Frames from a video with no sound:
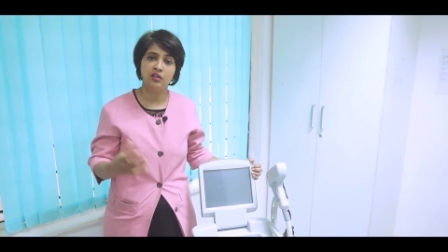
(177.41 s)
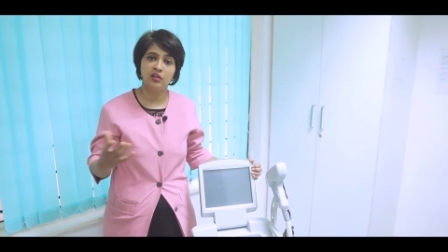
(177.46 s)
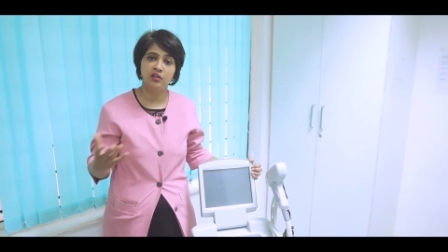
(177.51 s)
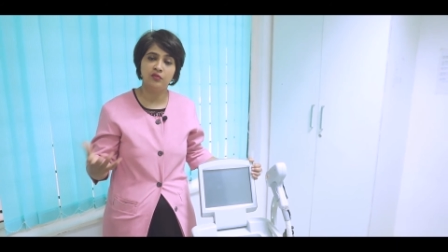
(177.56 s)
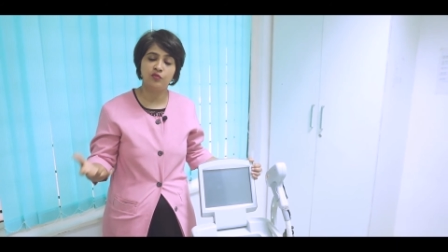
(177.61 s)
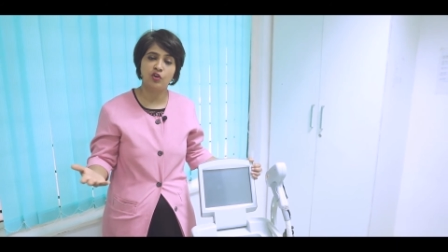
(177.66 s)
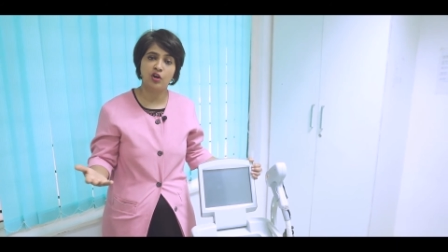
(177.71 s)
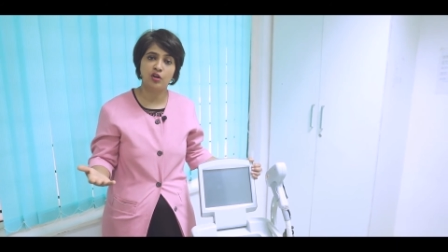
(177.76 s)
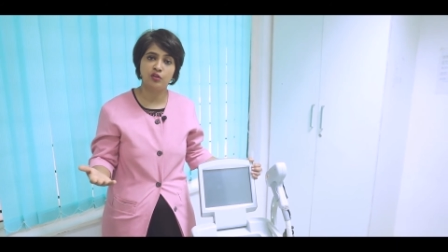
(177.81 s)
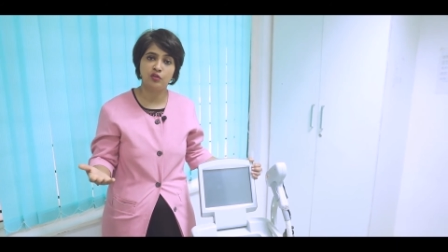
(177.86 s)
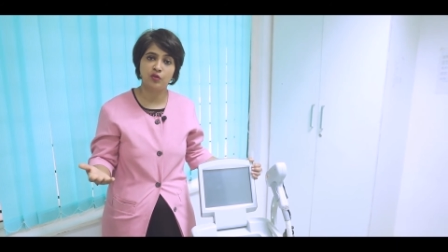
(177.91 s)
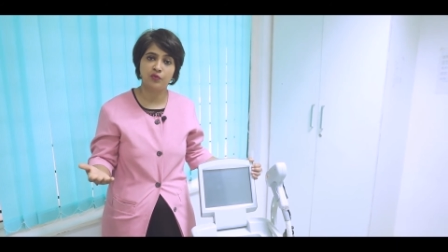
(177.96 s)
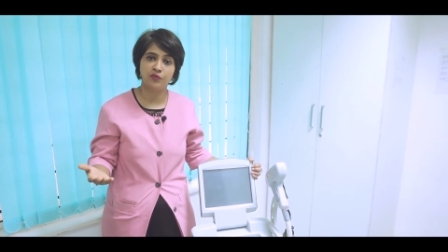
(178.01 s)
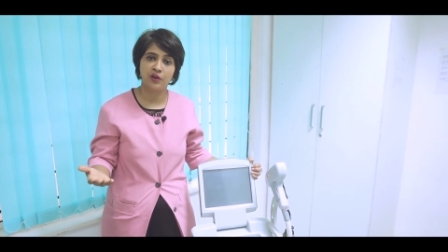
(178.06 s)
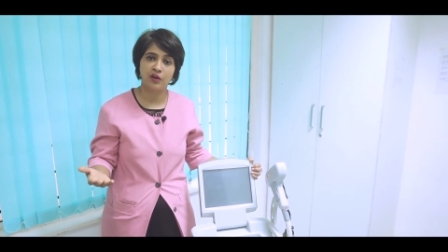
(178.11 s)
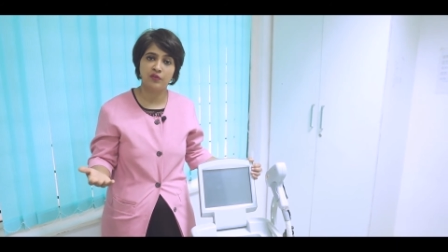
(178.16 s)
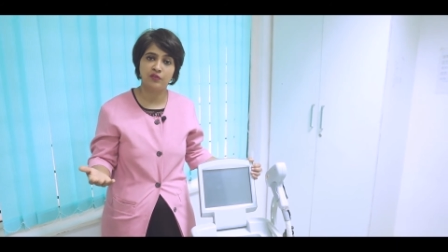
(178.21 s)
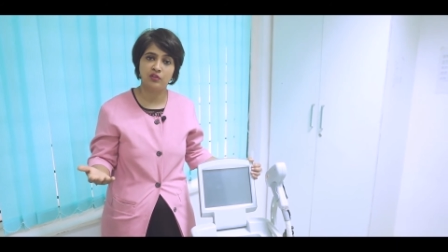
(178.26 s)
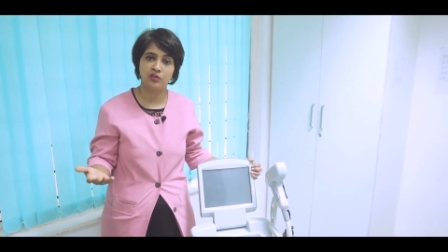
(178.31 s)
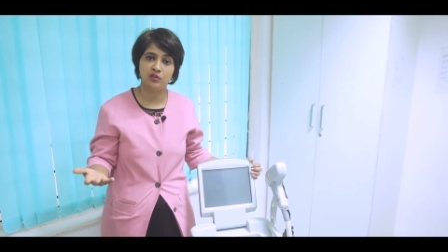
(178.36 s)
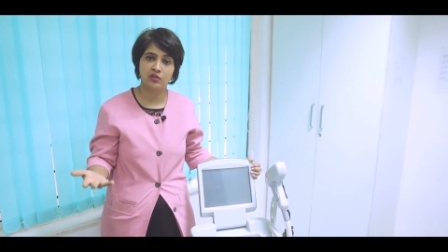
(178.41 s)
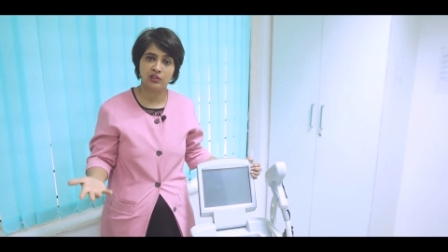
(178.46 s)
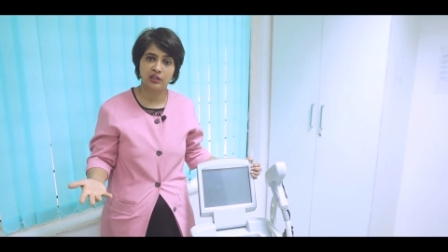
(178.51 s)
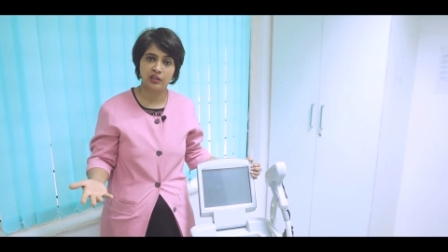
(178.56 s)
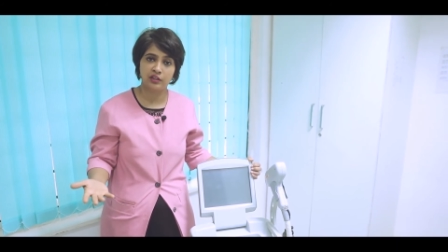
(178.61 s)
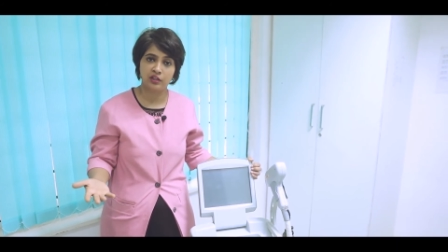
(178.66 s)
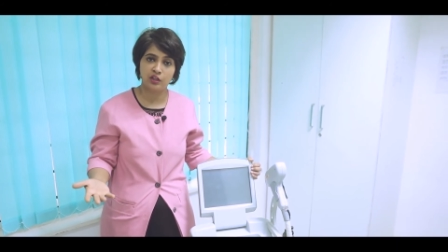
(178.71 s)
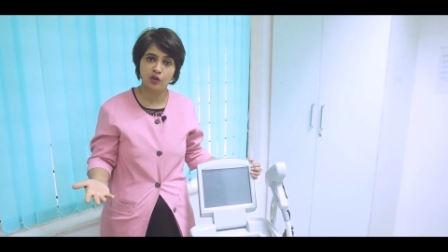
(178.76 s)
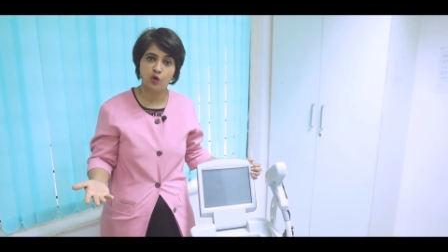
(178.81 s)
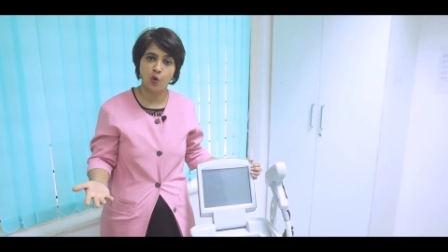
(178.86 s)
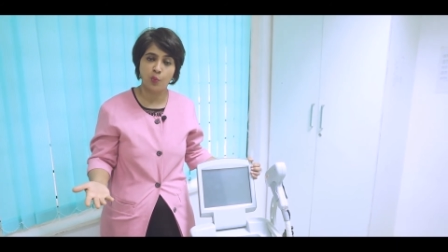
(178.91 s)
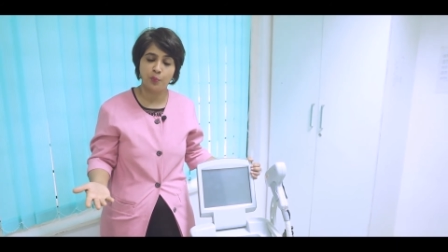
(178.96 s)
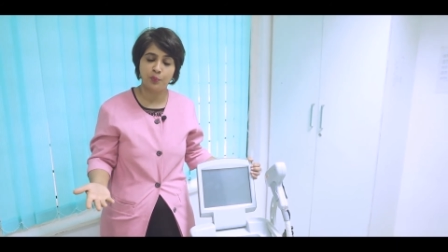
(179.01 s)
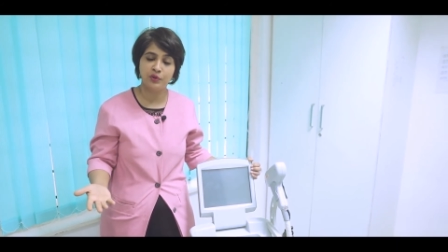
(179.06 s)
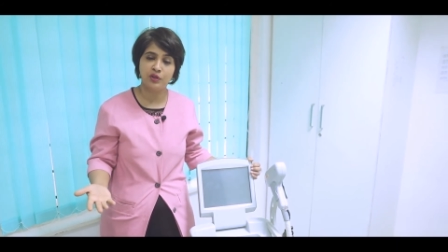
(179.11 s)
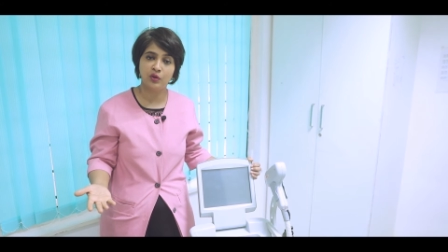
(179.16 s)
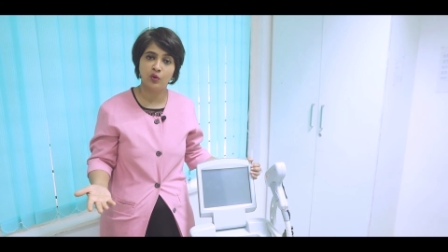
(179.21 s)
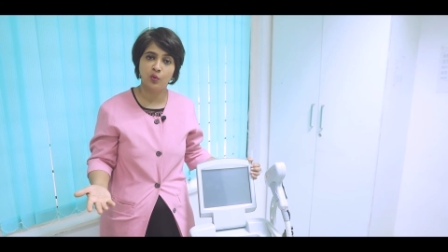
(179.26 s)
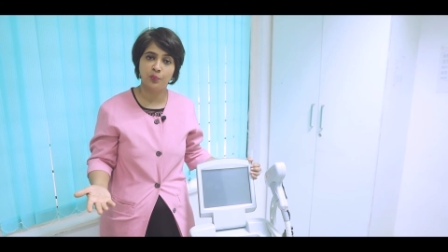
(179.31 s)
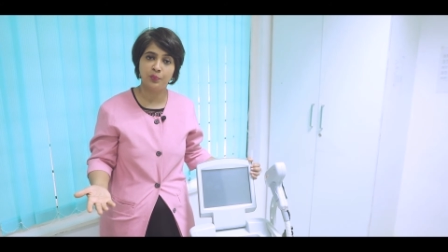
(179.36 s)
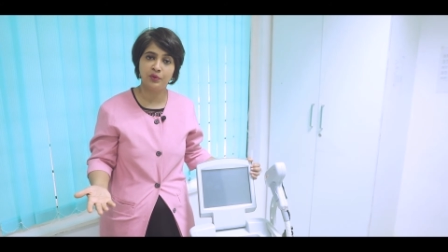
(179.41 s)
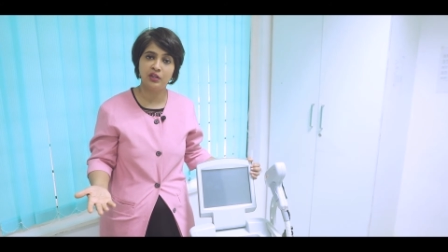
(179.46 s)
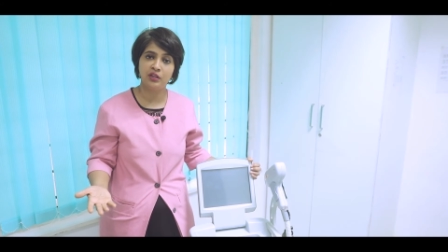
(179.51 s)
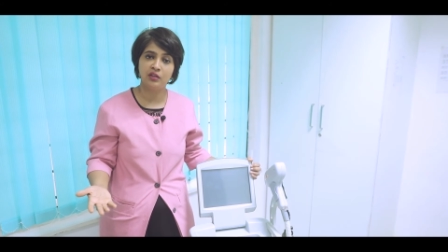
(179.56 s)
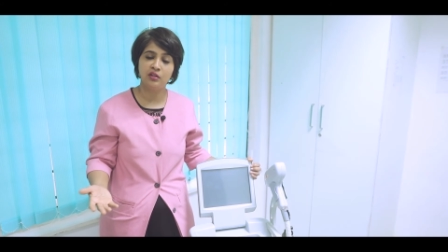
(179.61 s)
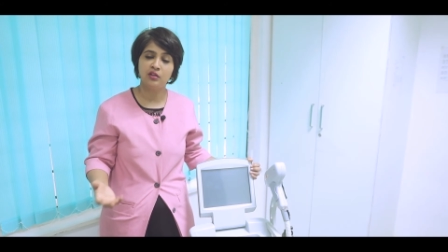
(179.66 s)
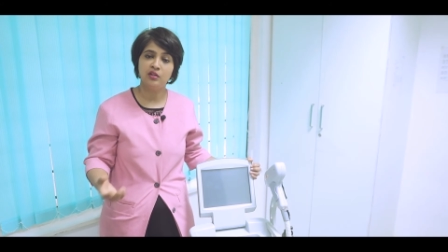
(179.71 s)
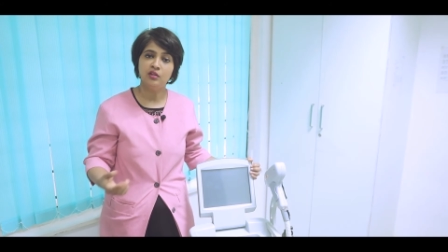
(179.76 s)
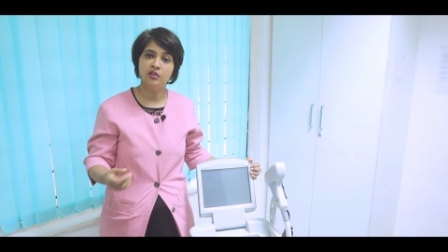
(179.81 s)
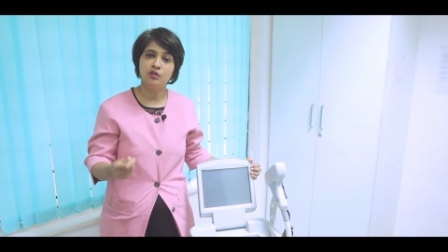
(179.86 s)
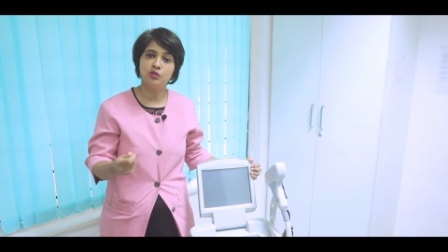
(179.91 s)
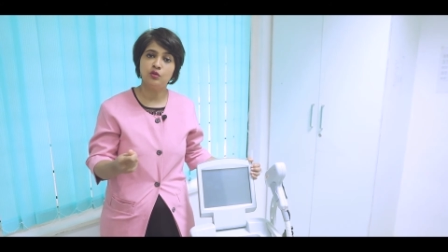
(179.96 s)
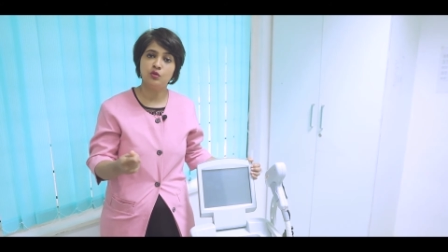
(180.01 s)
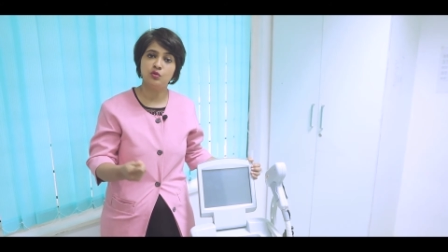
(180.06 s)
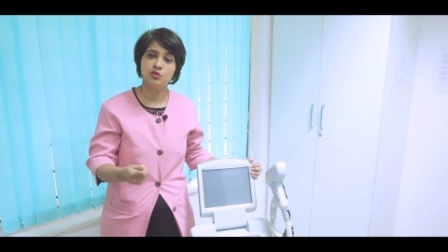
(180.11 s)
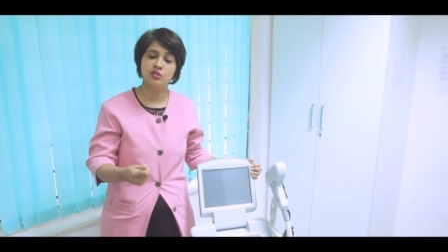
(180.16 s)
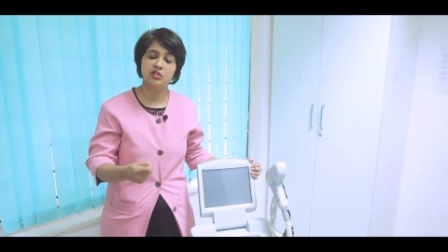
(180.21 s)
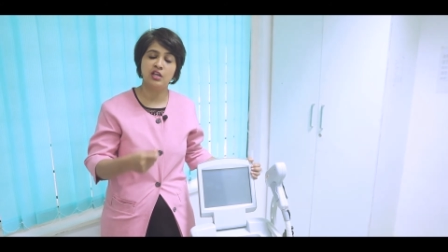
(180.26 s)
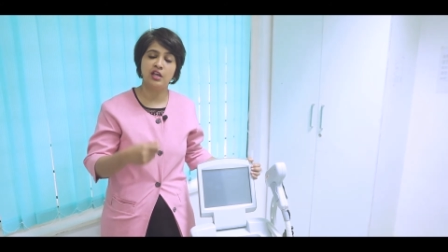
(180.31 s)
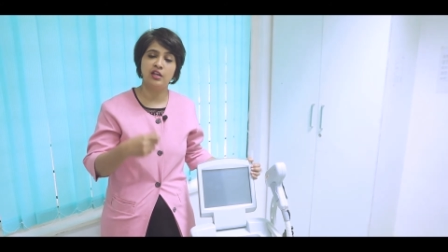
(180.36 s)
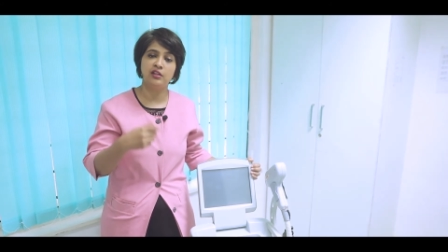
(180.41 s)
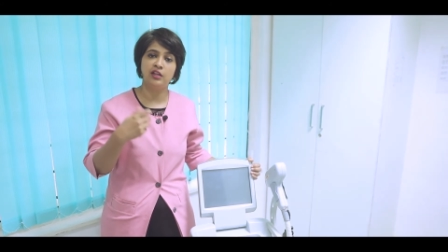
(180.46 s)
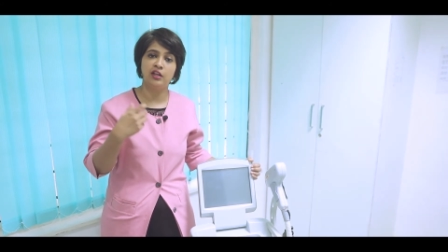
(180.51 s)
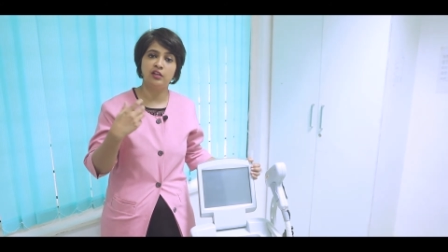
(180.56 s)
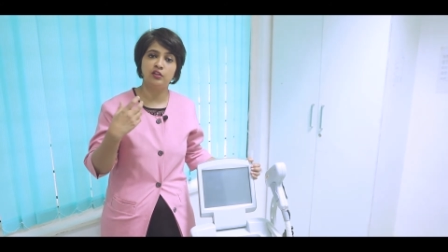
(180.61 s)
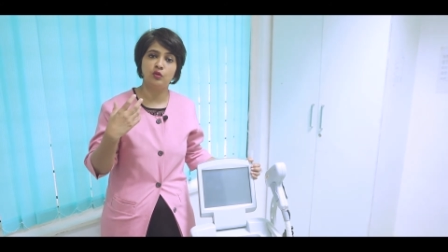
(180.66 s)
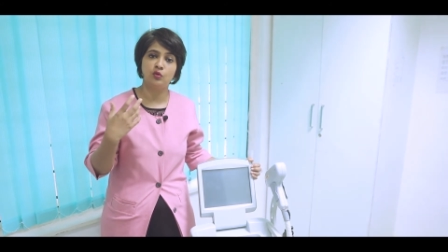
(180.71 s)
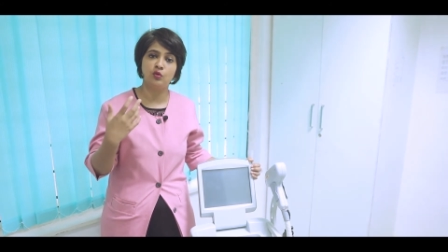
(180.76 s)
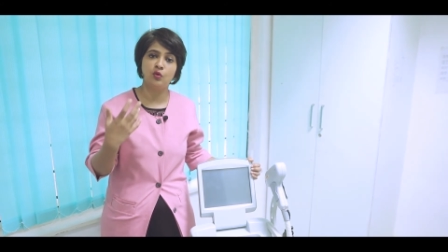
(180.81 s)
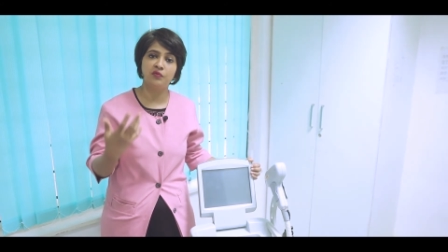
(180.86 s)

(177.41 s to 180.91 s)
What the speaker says: in front of our clinic opening to say that,